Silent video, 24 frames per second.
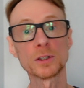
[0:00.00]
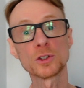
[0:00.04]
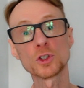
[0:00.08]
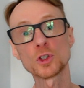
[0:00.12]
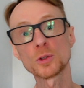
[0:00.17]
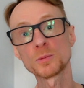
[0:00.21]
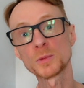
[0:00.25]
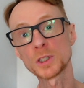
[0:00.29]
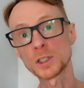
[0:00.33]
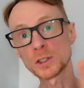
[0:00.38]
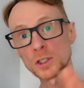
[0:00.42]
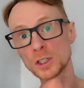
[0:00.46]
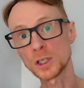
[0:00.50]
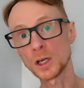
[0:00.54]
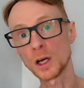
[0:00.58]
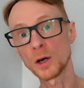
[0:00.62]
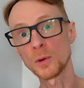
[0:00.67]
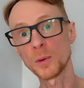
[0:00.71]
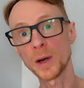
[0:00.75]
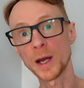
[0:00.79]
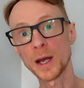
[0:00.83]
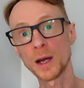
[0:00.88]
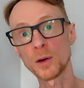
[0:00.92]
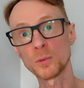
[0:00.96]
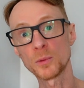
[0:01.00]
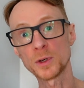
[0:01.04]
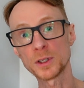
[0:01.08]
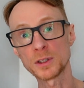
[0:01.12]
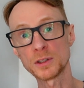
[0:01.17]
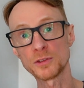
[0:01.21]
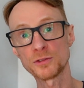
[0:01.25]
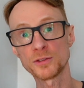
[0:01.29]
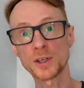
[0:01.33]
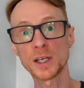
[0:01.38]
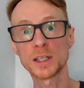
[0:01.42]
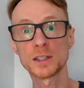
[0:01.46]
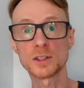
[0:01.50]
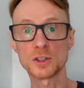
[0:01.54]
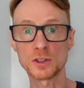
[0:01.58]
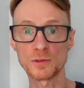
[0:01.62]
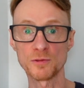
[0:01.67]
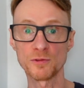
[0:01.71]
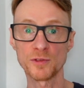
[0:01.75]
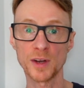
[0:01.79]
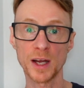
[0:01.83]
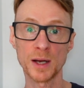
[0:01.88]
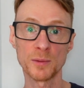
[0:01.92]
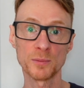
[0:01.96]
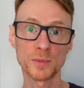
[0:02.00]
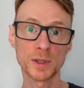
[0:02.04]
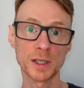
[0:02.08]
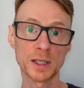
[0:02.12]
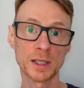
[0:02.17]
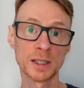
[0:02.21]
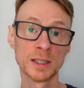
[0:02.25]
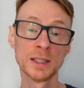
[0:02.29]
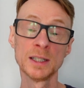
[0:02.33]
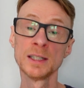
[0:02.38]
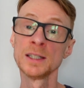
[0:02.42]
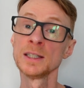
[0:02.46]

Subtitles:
something to go out with your friends and family,